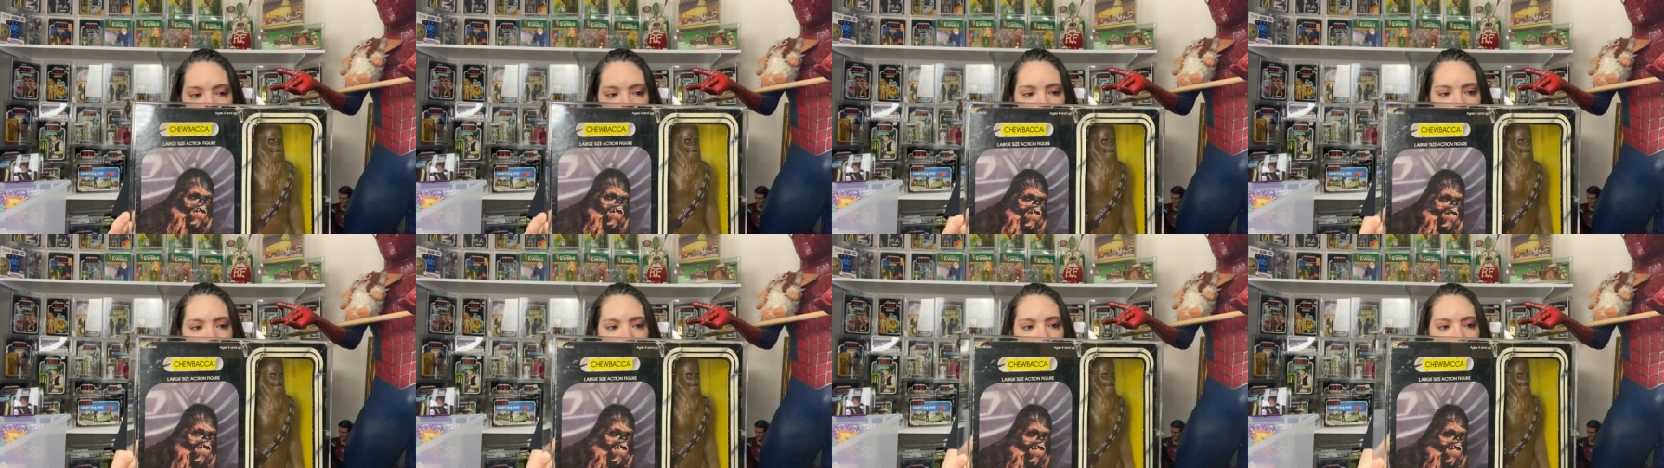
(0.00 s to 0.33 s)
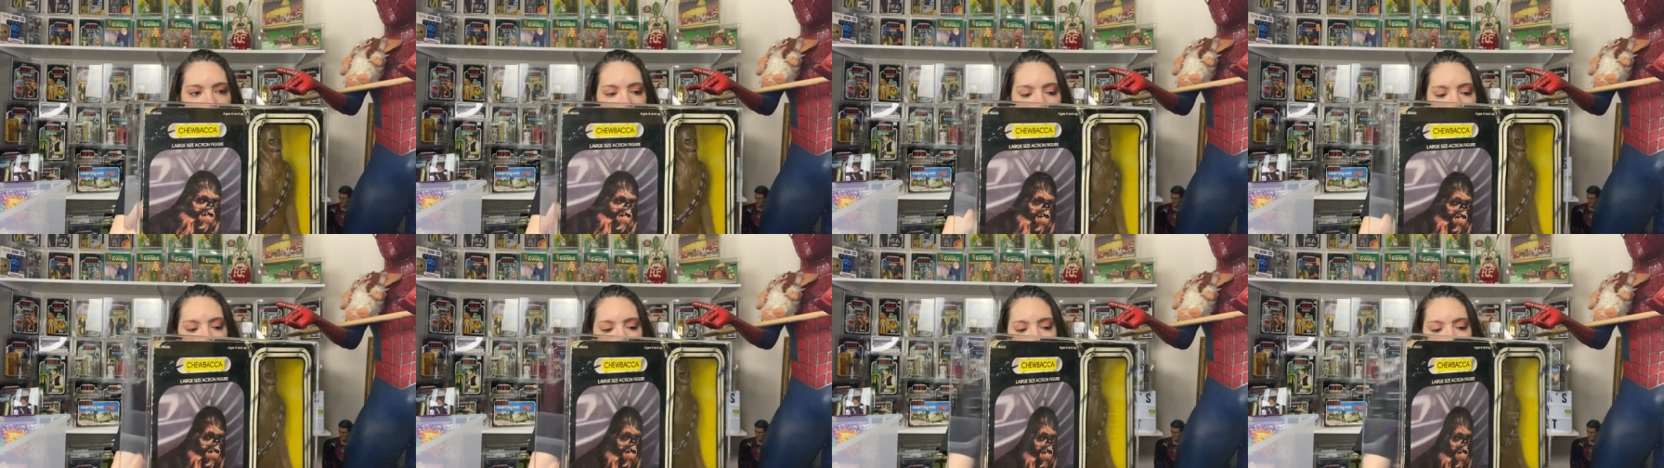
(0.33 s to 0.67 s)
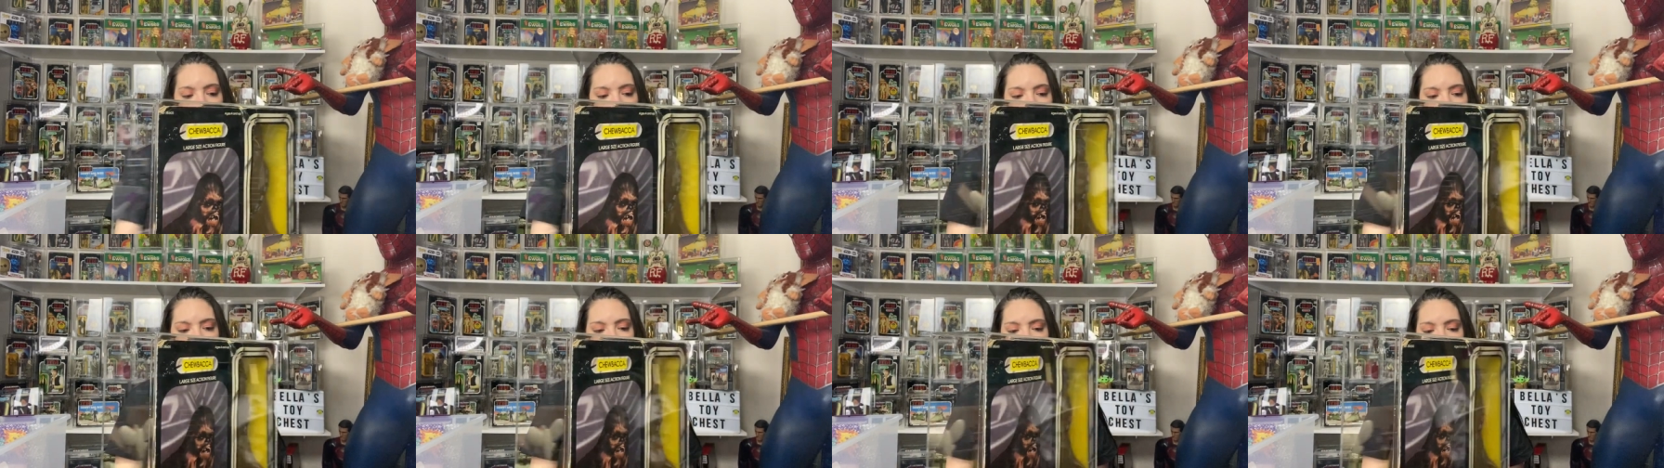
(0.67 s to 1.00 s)
it out of the case,
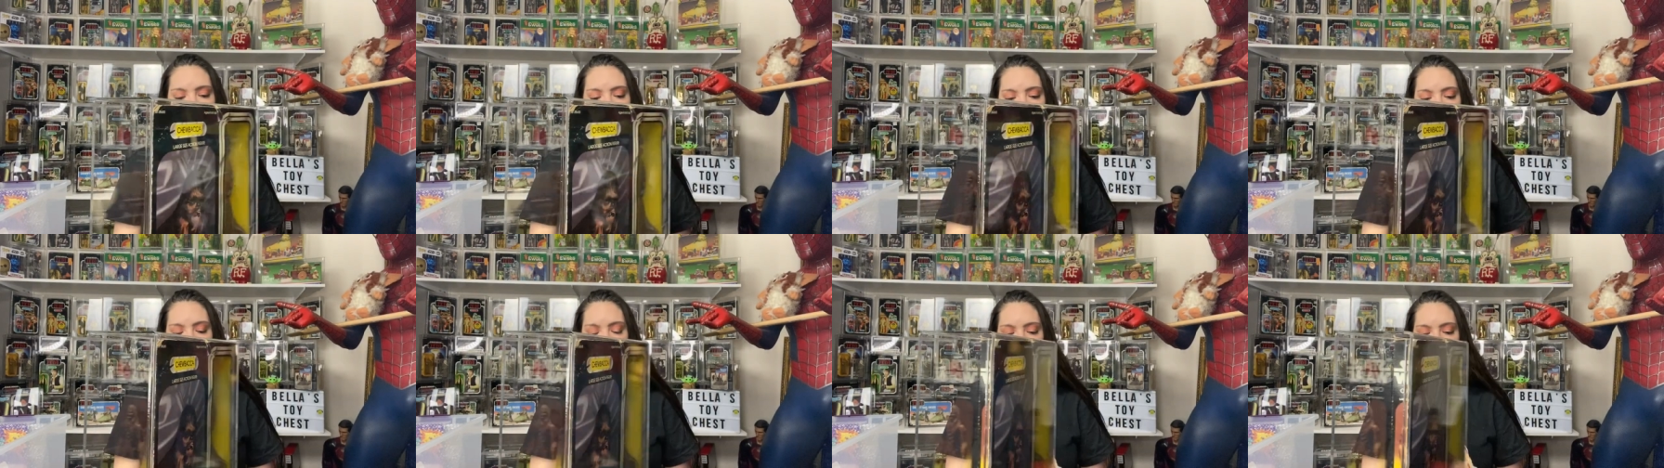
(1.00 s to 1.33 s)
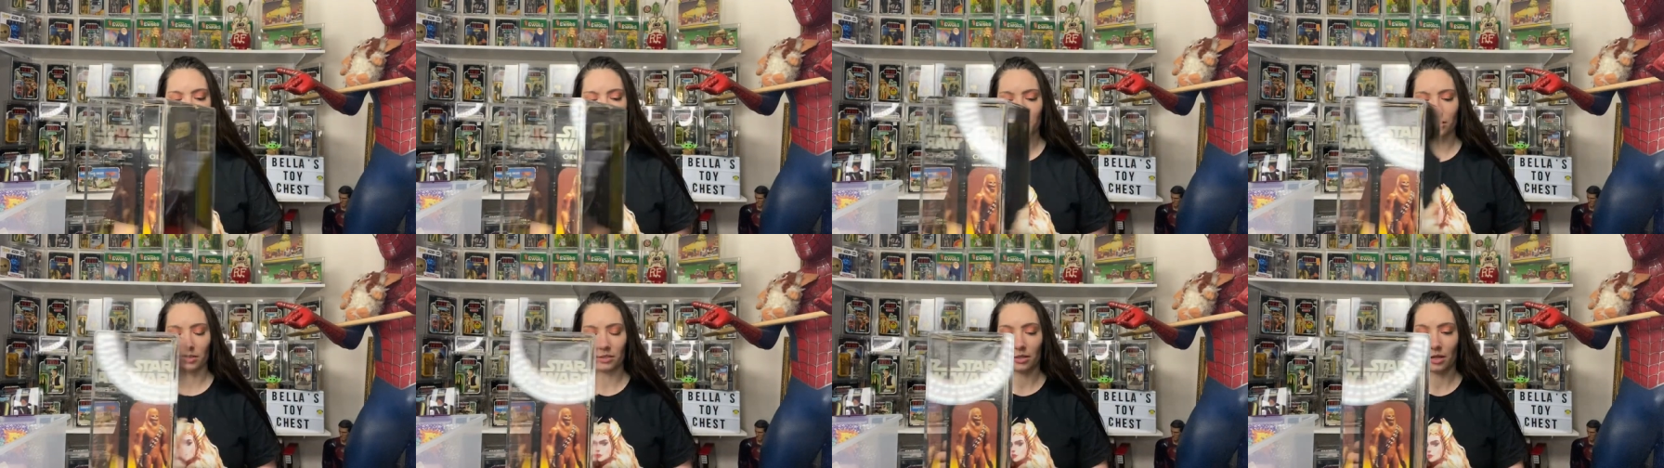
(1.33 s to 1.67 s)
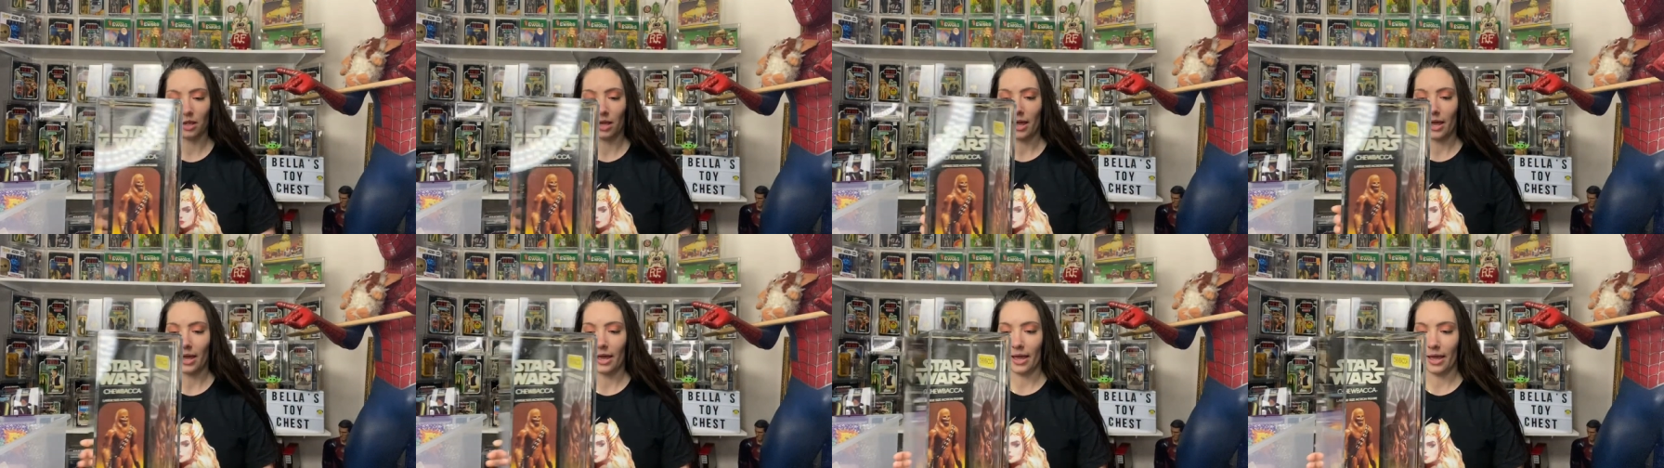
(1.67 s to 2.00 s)
because I feel like this is
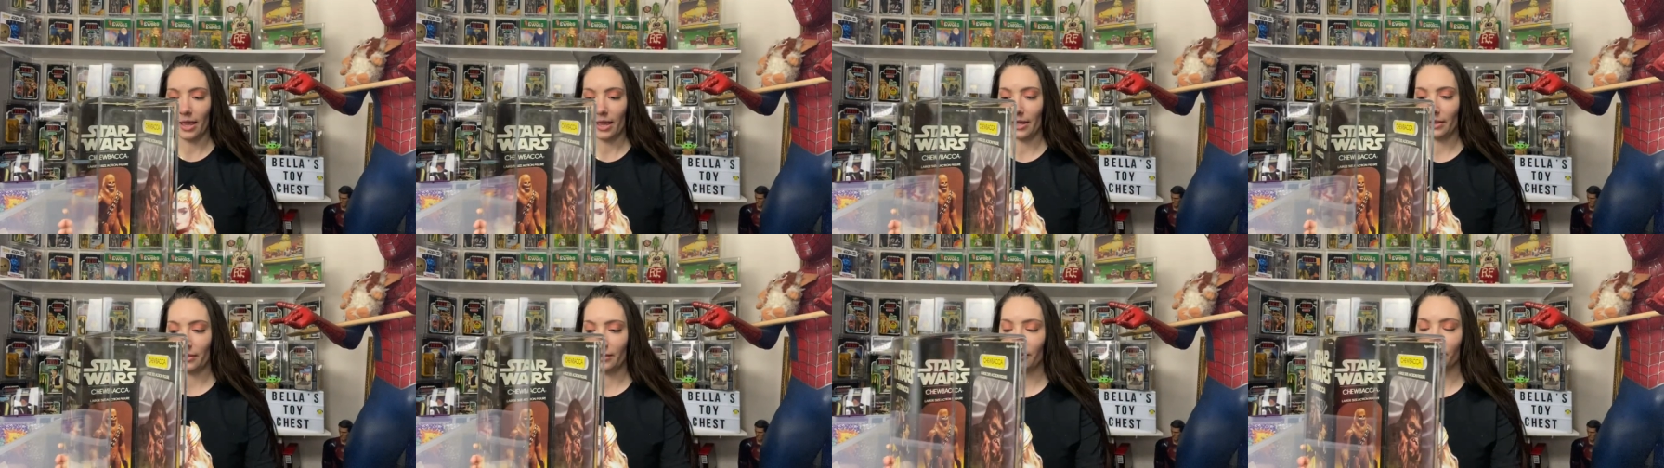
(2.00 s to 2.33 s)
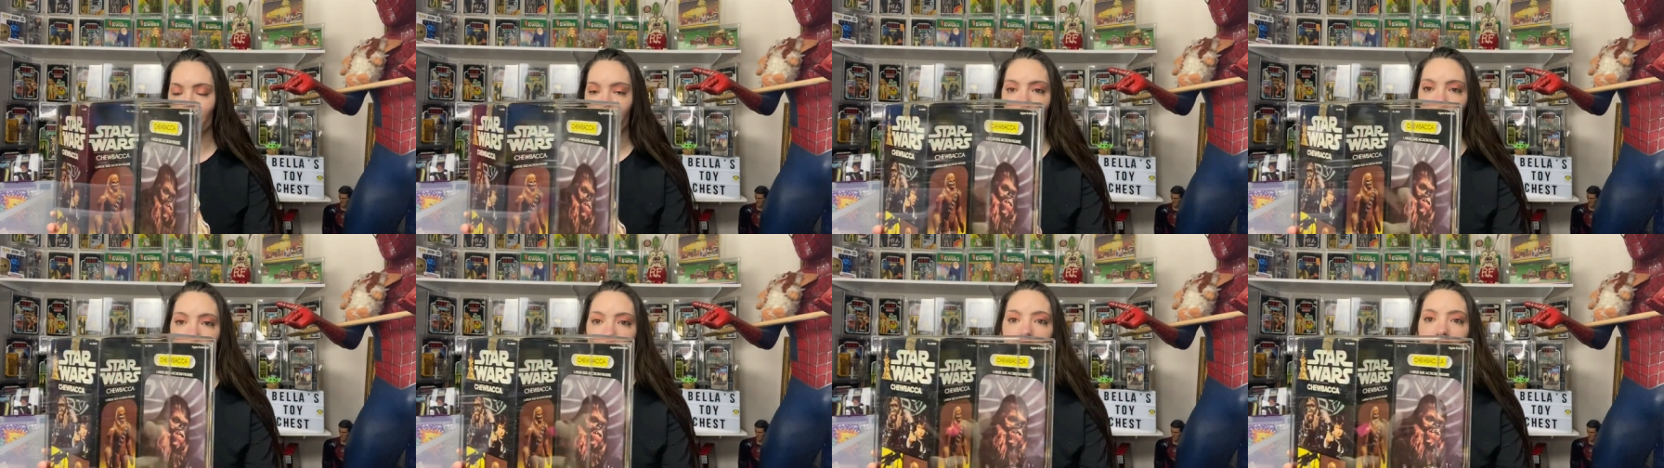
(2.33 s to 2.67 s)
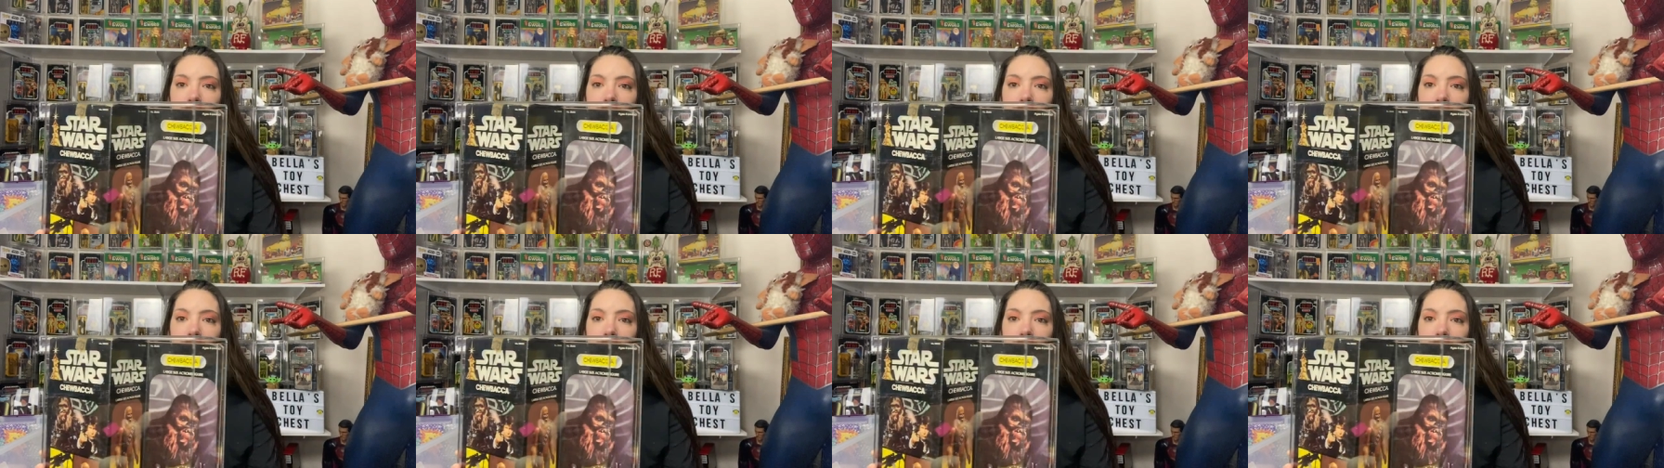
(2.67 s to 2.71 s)
in there very